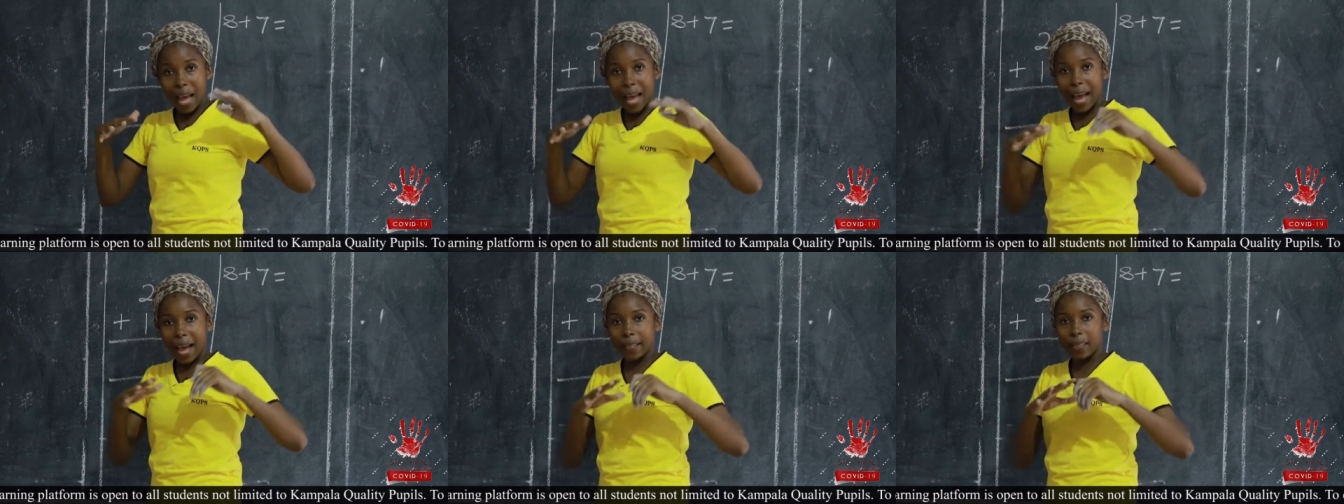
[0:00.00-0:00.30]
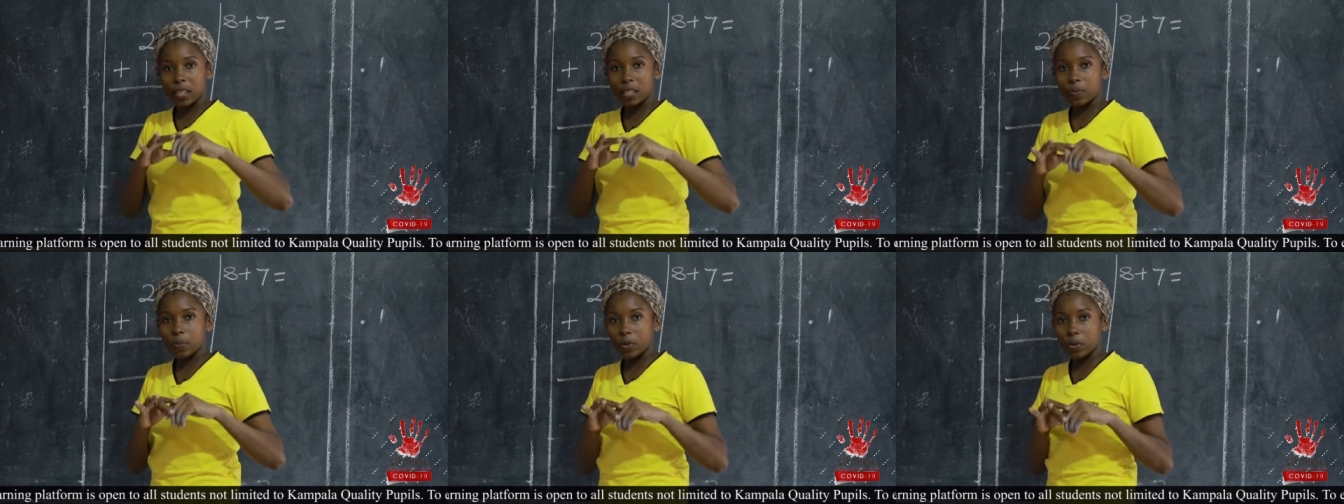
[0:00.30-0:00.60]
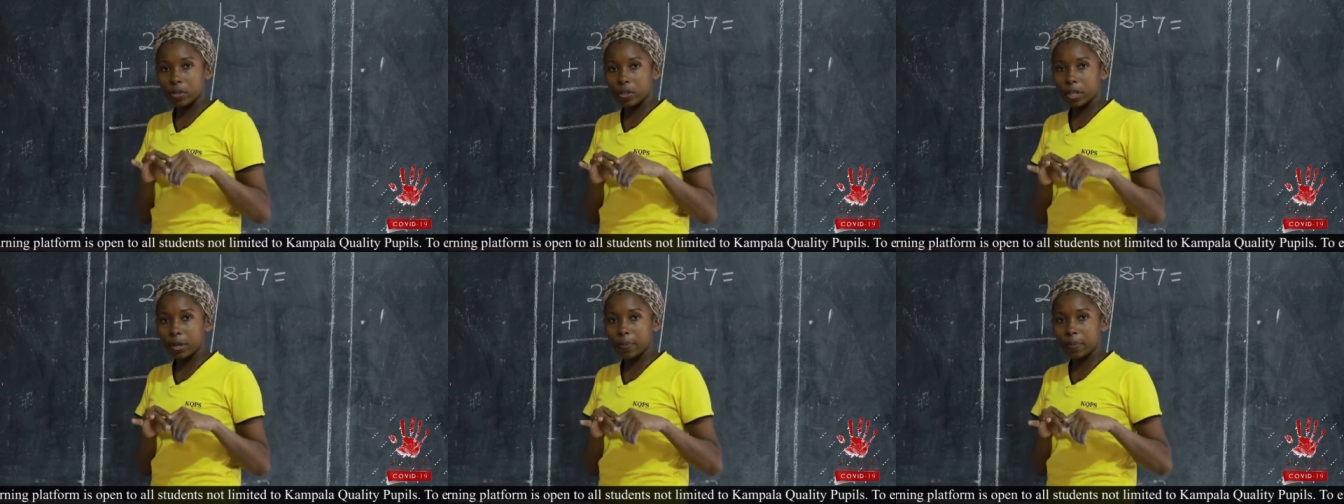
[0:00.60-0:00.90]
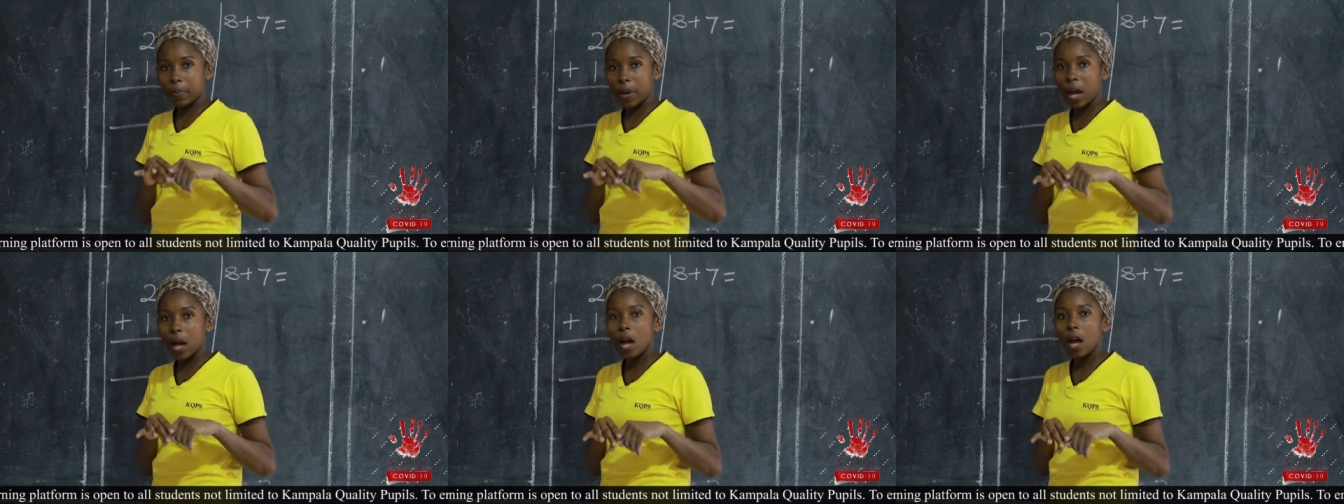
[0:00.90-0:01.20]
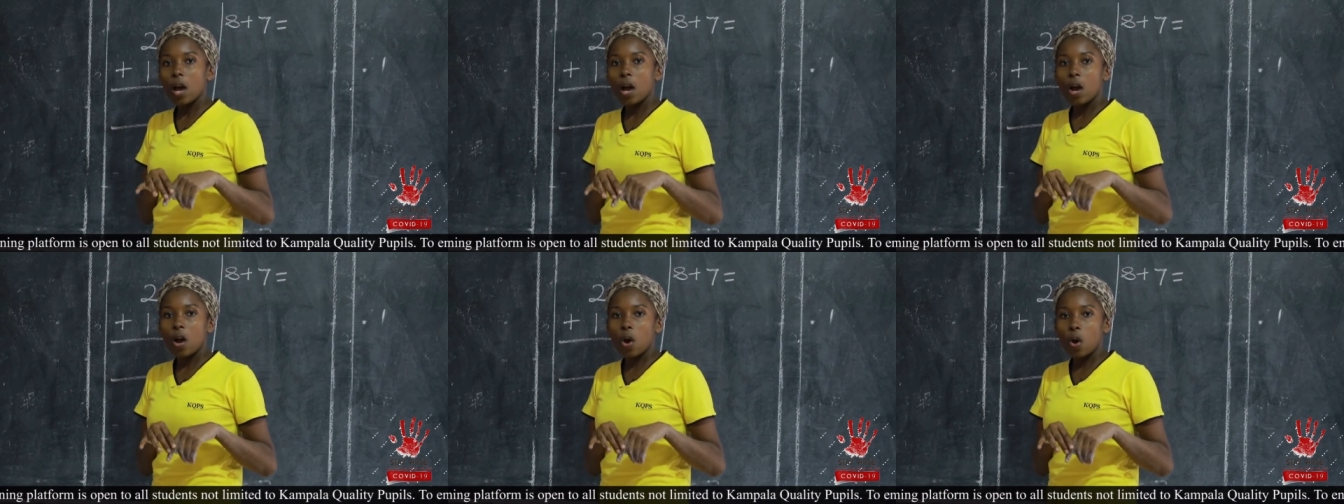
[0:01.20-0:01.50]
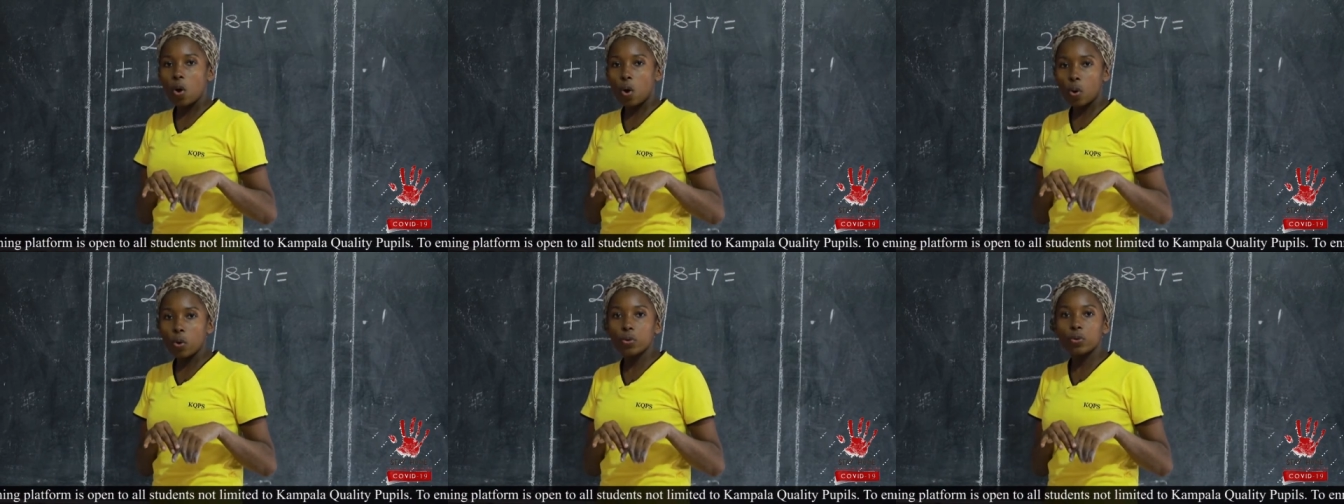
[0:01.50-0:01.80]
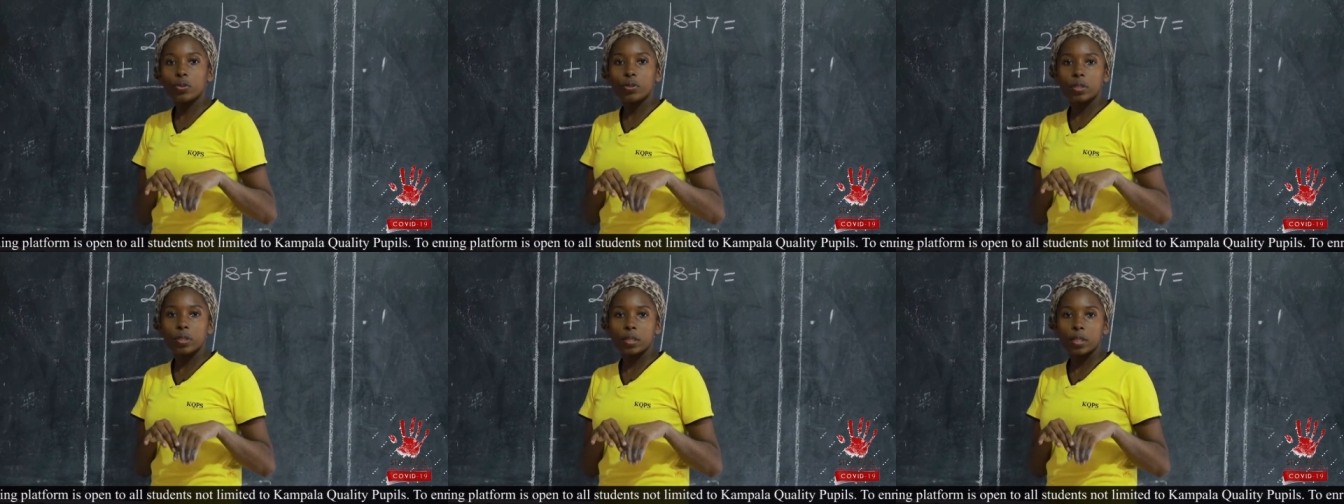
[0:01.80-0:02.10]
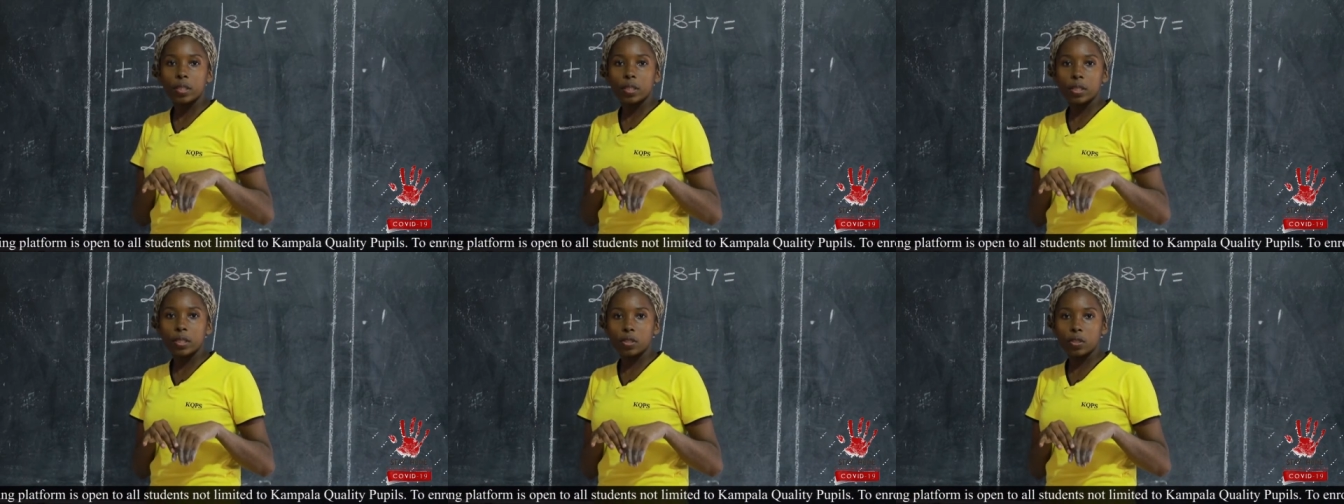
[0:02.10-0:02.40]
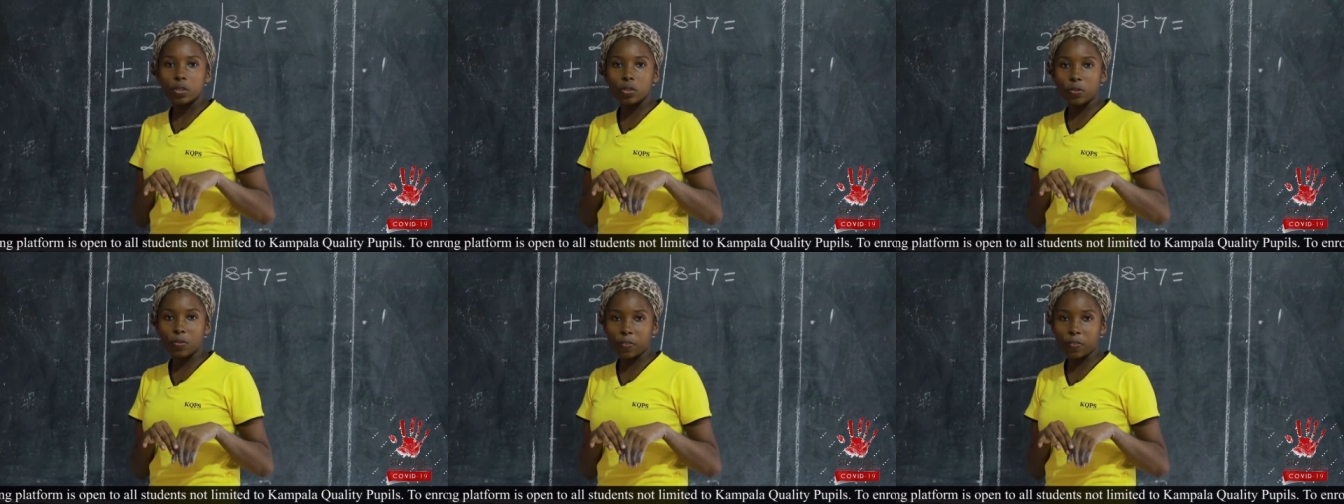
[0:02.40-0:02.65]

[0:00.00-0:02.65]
and the small number on your